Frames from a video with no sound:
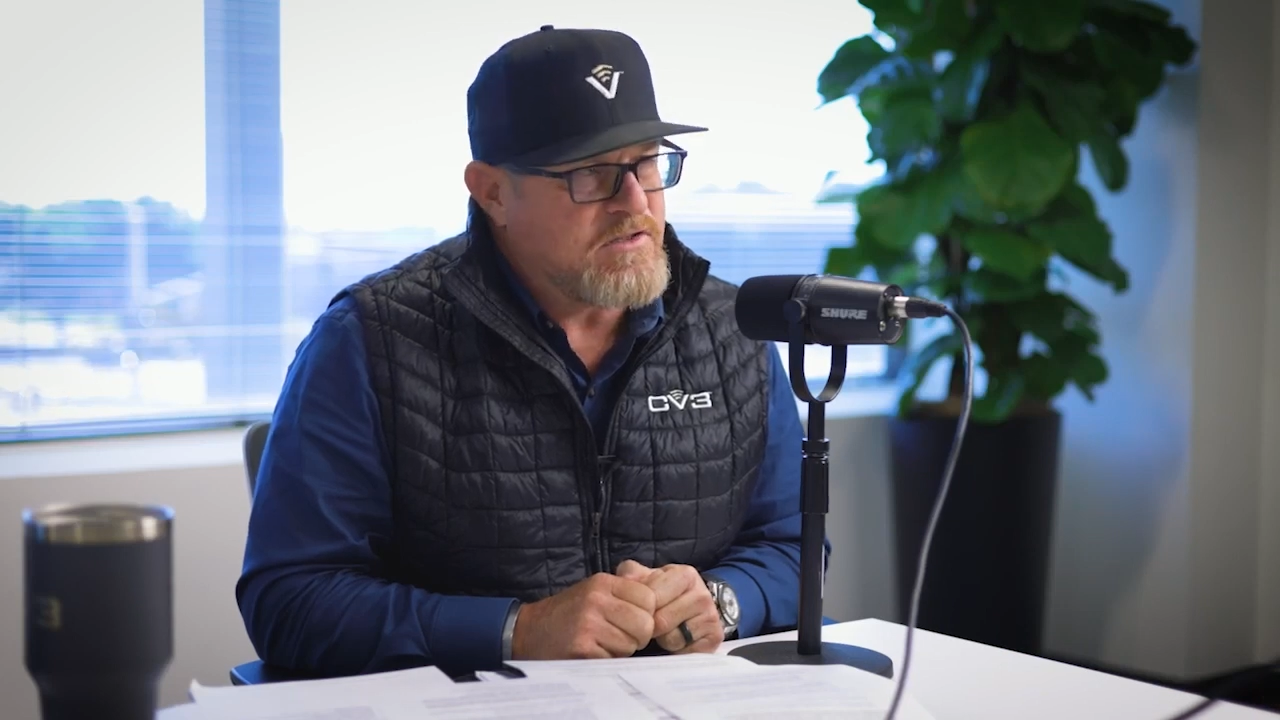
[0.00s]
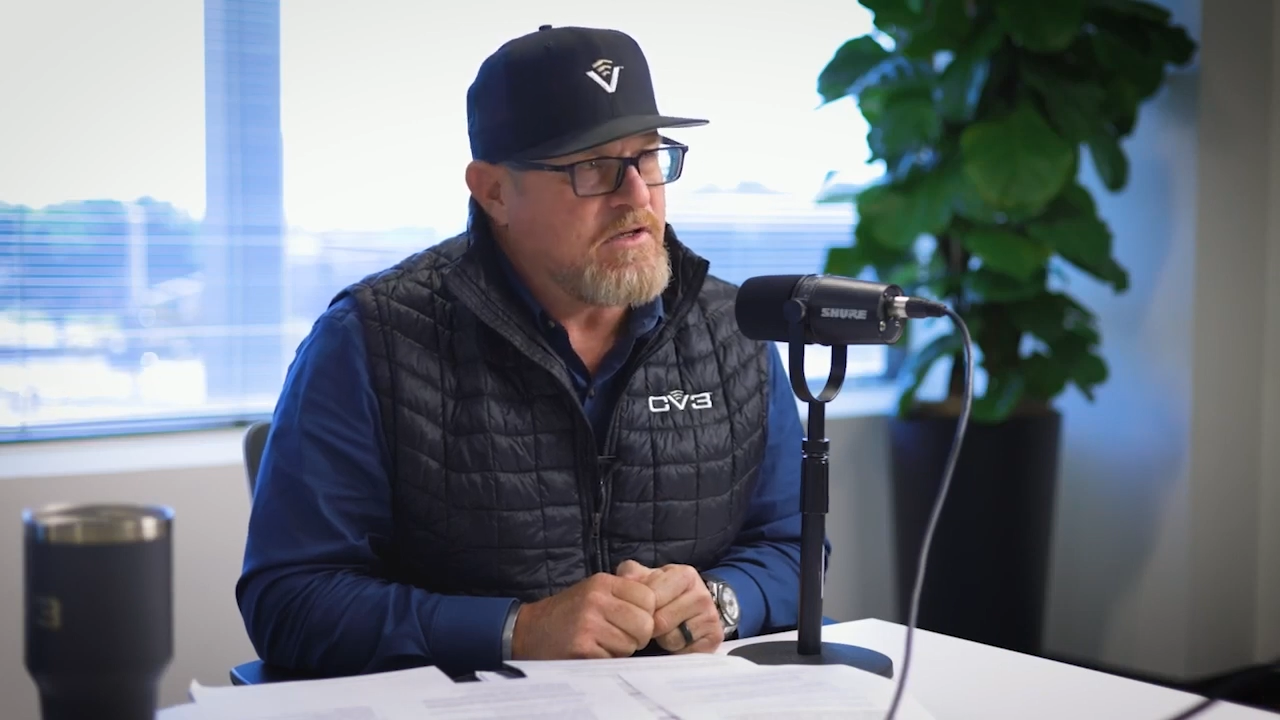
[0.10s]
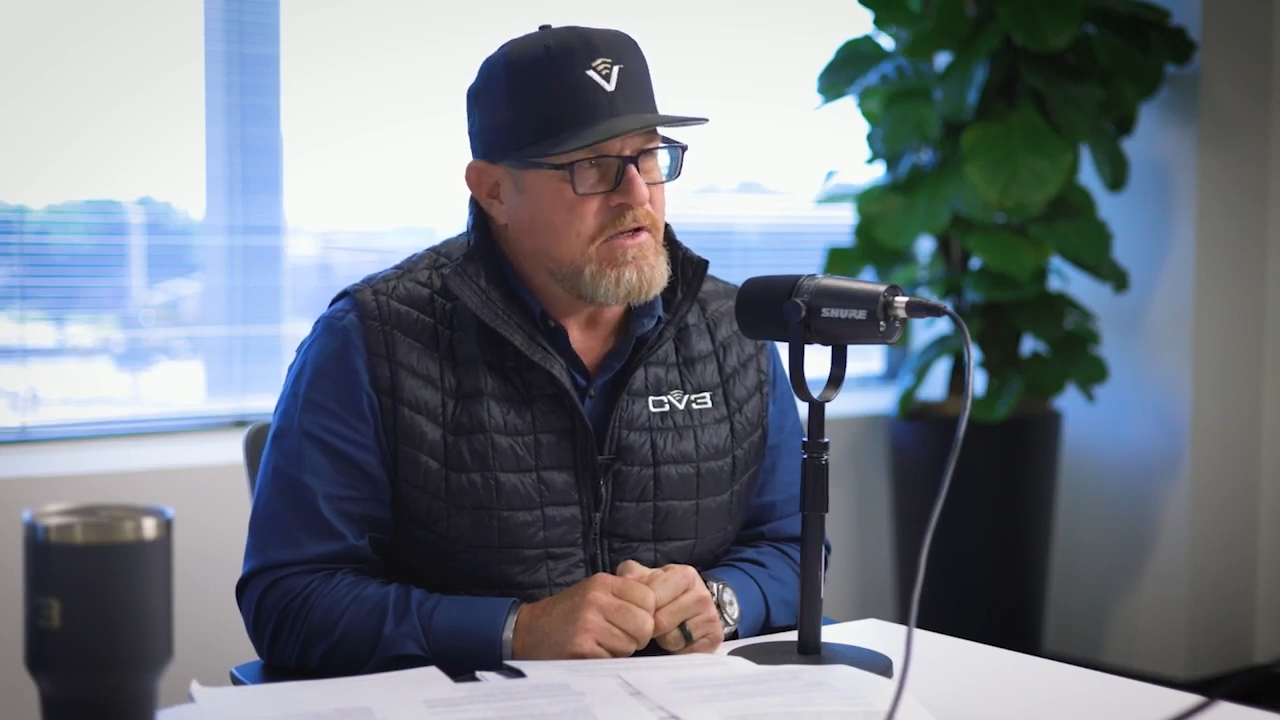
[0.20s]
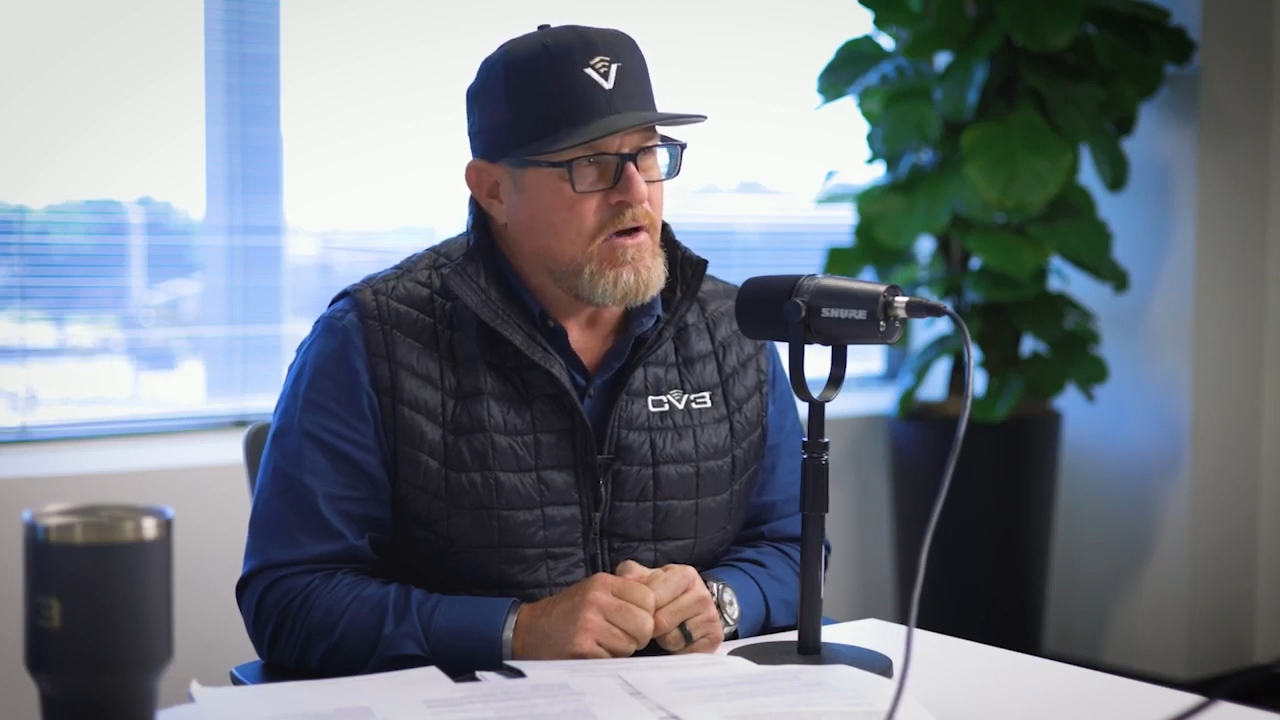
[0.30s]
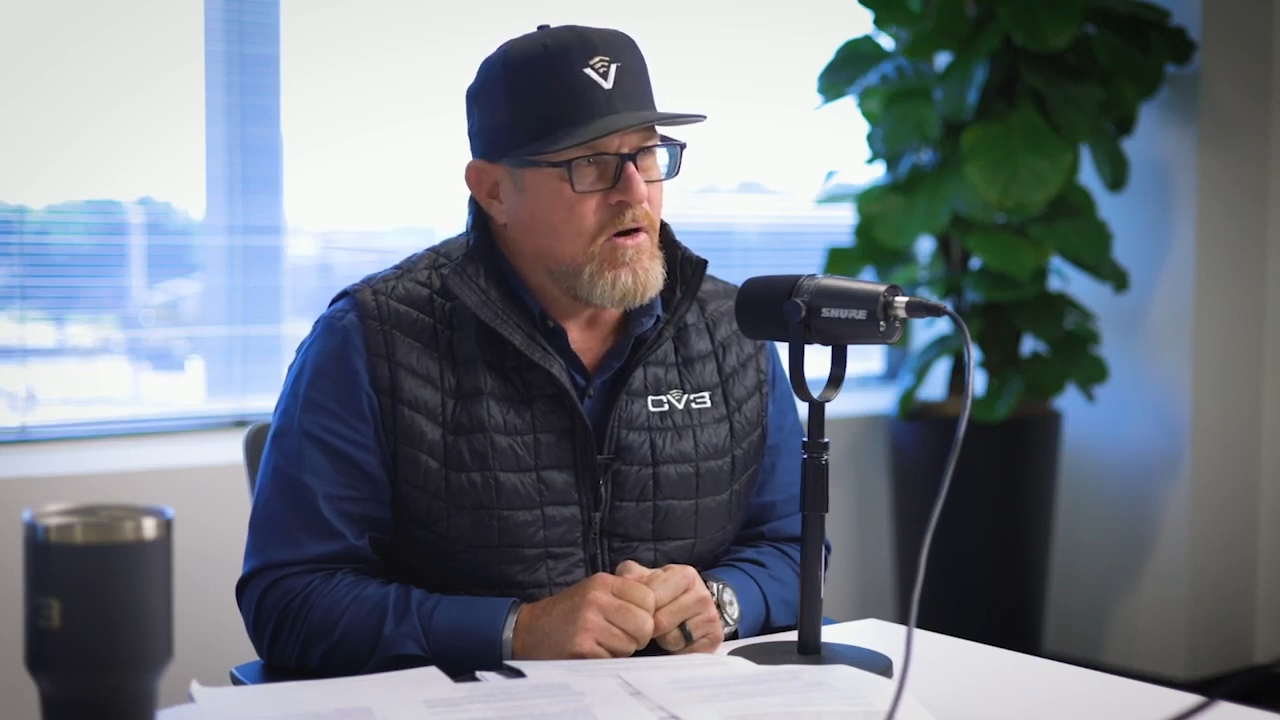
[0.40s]

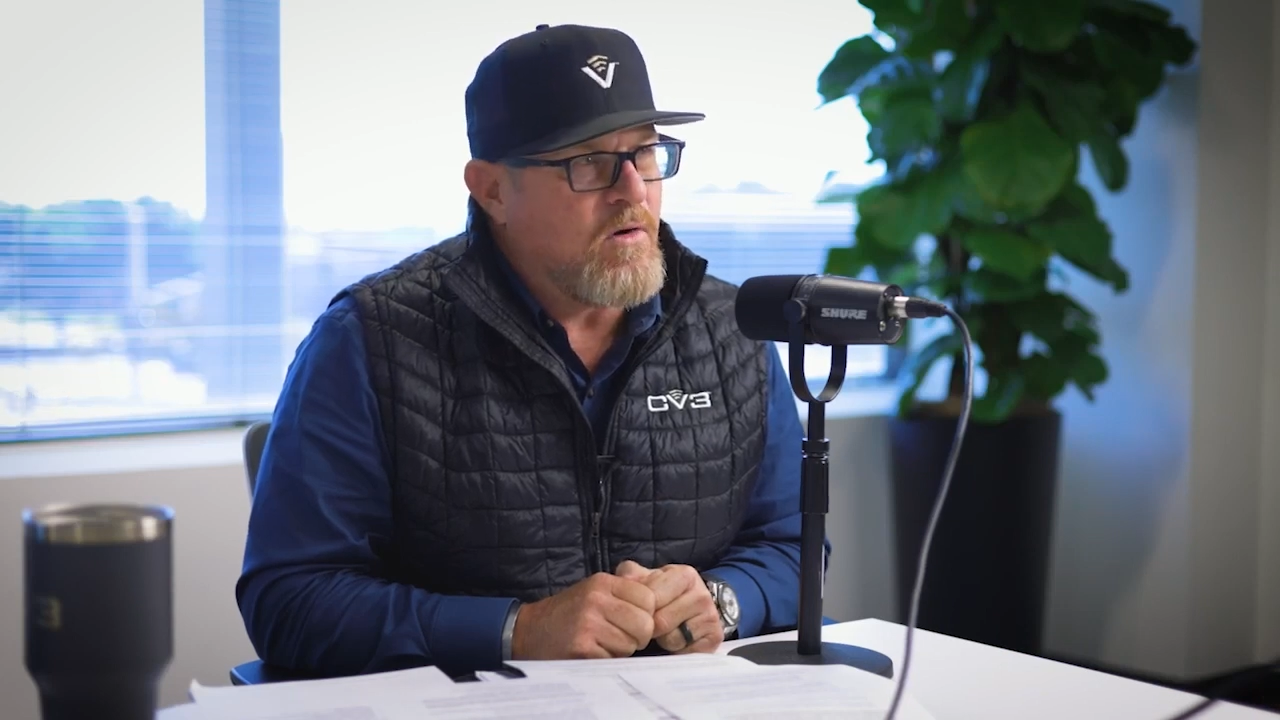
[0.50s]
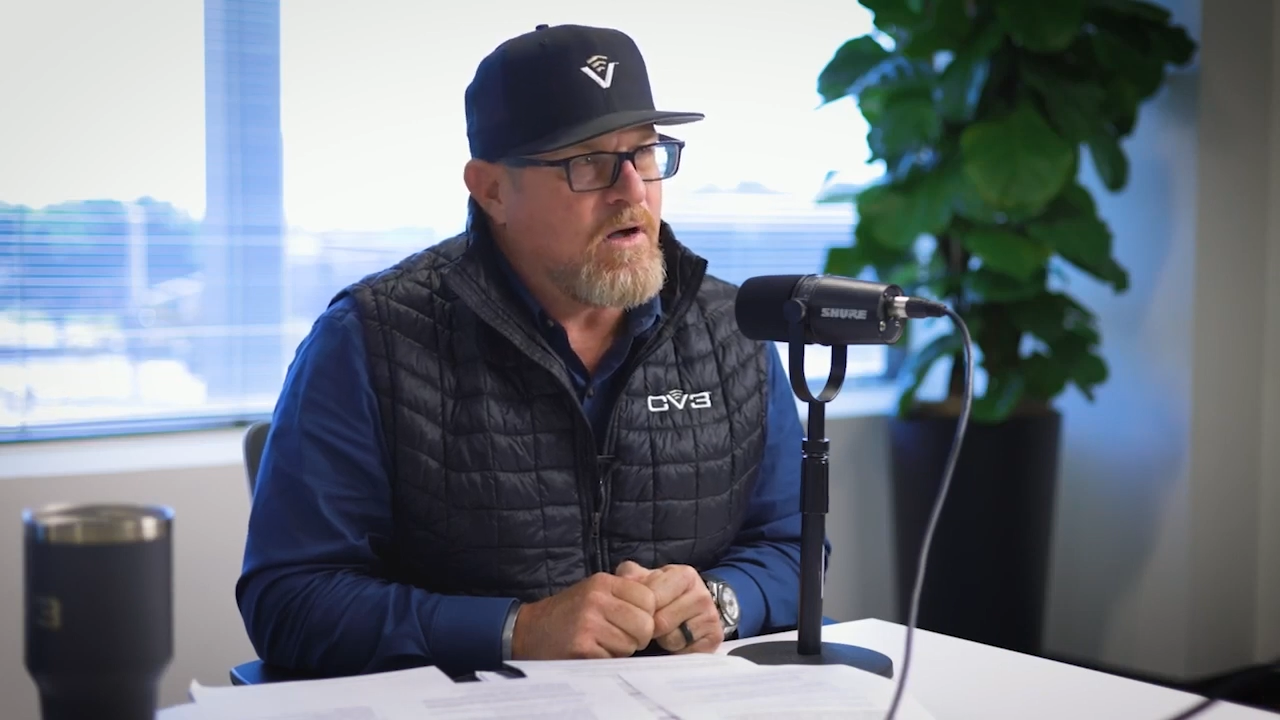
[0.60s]
CEO